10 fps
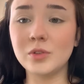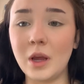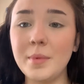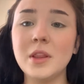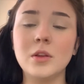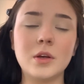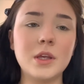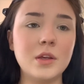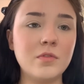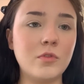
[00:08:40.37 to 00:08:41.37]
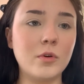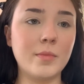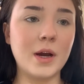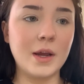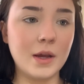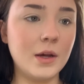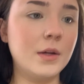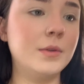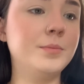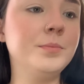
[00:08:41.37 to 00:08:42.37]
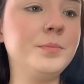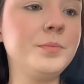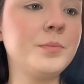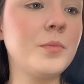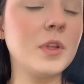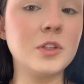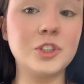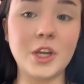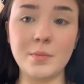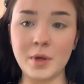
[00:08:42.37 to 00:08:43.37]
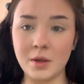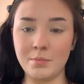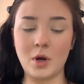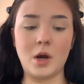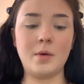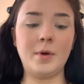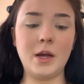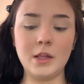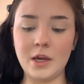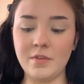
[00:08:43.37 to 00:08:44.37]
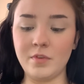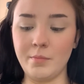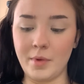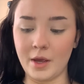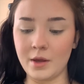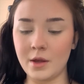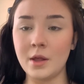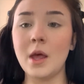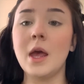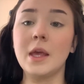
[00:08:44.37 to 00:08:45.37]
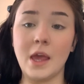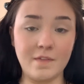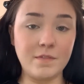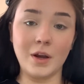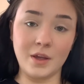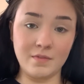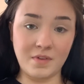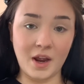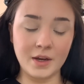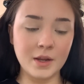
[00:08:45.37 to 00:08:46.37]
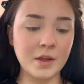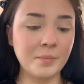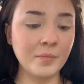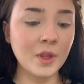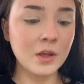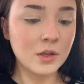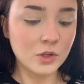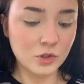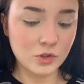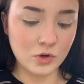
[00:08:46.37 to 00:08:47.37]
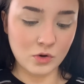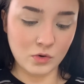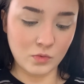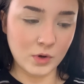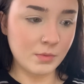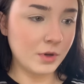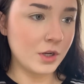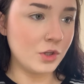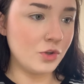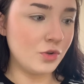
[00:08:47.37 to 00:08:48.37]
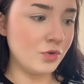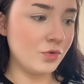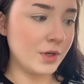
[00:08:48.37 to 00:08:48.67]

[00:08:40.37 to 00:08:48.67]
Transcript: I've been looking for my Champagne Pop highlight from Becca. Can't fucking find it. So what I'm gonna do